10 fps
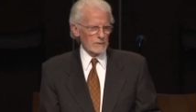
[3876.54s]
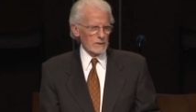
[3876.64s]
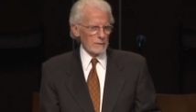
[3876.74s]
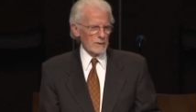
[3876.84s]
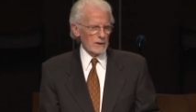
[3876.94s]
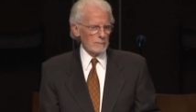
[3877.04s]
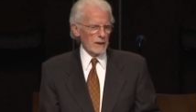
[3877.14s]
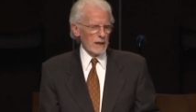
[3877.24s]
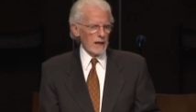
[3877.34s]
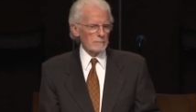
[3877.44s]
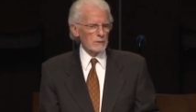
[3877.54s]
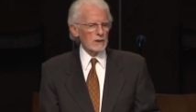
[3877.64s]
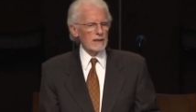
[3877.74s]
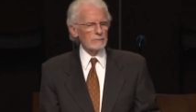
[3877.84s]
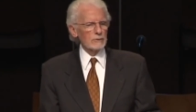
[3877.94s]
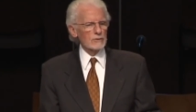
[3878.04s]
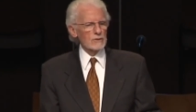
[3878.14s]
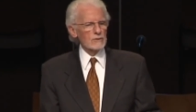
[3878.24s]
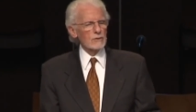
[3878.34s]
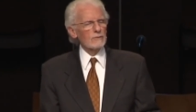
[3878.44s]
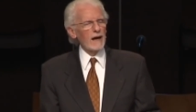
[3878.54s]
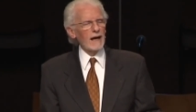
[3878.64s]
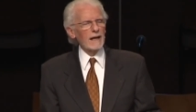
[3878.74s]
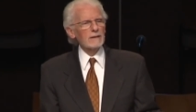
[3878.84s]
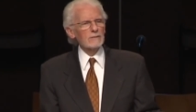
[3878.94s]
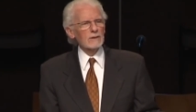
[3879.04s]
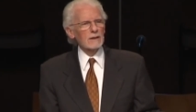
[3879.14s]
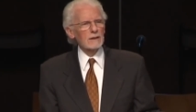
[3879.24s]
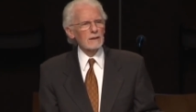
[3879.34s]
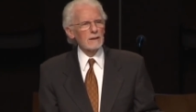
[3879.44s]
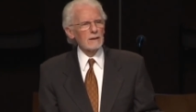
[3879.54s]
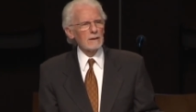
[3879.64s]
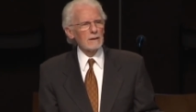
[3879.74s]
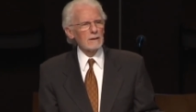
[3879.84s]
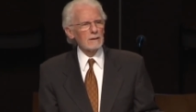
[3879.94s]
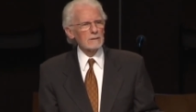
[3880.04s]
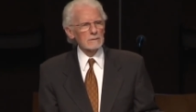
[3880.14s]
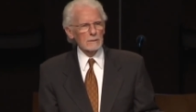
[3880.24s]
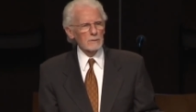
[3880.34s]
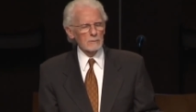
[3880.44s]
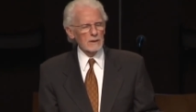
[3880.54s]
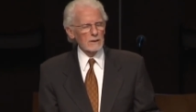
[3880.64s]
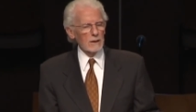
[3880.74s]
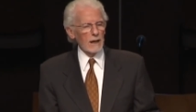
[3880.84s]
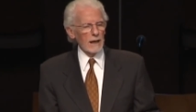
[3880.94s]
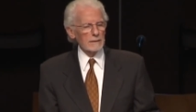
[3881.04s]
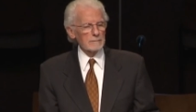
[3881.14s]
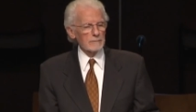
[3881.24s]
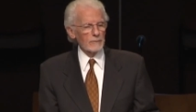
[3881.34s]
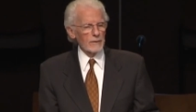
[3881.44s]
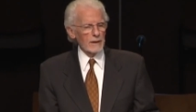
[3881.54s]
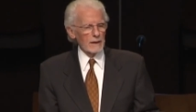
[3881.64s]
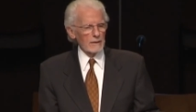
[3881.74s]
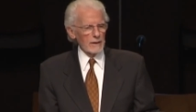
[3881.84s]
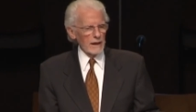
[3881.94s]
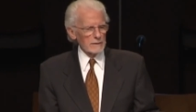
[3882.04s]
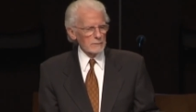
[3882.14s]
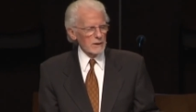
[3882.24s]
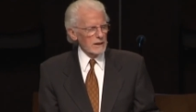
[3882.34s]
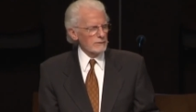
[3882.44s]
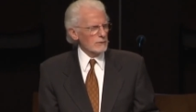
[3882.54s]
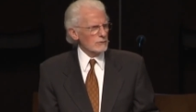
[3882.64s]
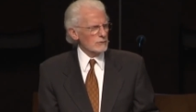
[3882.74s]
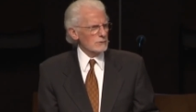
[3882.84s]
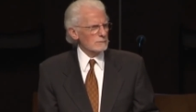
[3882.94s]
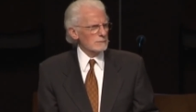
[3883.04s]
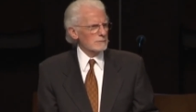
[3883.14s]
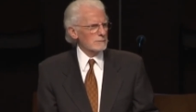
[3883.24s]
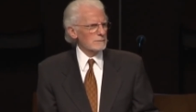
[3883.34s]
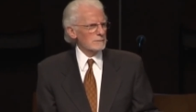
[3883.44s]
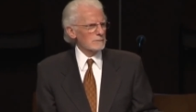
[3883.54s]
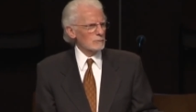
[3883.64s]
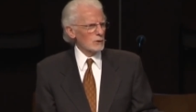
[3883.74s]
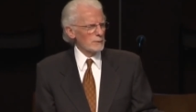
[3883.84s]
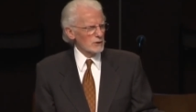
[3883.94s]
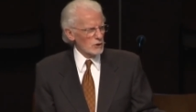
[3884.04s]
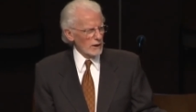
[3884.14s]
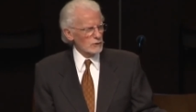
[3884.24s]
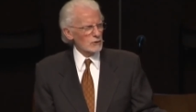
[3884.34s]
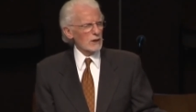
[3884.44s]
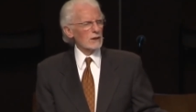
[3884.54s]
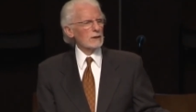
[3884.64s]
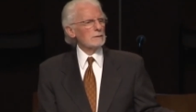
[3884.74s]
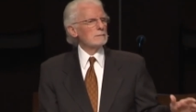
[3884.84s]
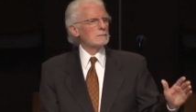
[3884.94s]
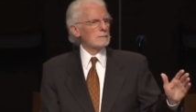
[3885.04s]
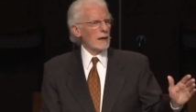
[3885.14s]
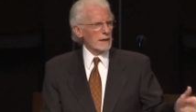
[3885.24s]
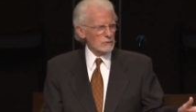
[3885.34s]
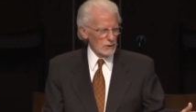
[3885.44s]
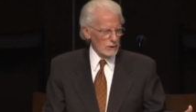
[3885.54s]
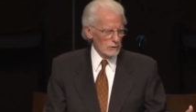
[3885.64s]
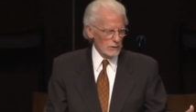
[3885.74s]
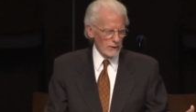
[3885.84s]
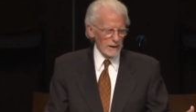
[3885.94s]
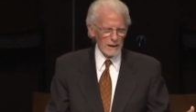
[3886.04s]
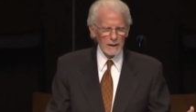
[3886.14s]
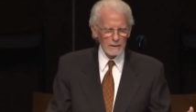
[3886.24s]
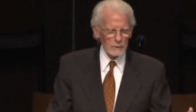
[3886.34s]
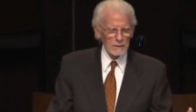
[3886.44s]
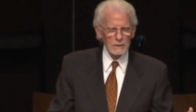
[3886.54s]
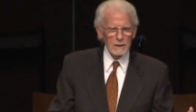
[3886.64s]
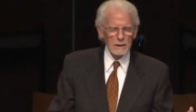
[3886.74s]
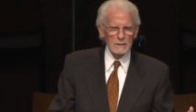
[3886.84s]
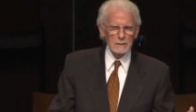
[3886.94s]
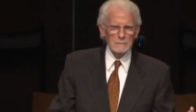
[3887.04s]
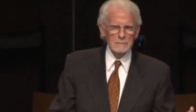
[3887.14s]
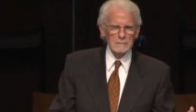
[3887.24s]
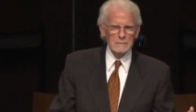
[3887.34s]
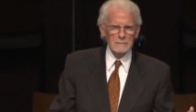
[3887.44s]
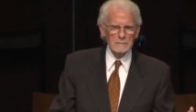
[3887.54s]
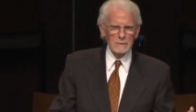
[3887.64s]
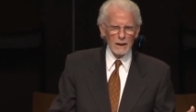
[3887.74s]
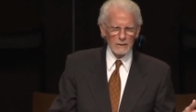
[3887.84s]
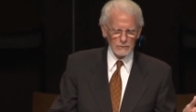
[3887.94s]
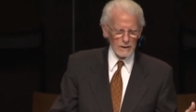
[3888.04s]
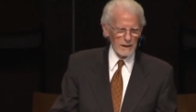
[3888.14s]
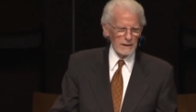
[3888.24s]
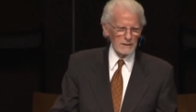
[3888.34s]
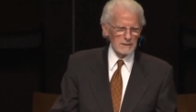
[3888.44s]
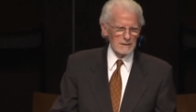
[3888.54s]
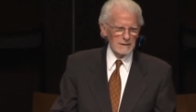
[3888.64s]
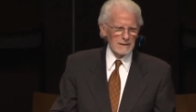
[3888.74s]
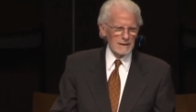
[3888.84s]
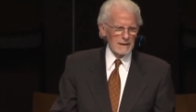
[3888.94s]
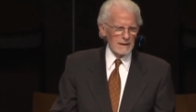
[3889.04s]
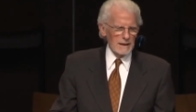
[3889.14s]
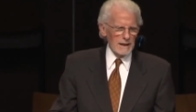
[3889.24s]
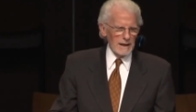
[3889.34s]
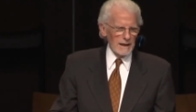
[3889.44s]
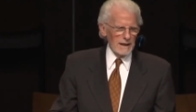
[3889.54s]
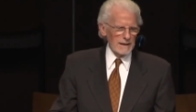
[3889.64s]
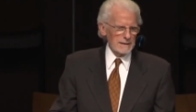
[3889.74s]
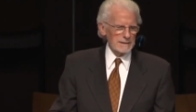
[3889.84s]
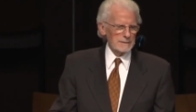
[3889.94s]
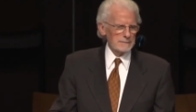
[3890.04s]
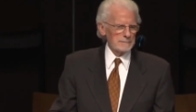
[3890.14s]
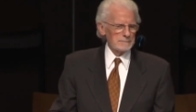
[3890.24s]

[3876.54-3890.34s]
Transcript: Some of them became believers and survived, some of them did not. The unbelievers will be judged here, executed. They cannot go into the kingdom, cast to hell. Uh,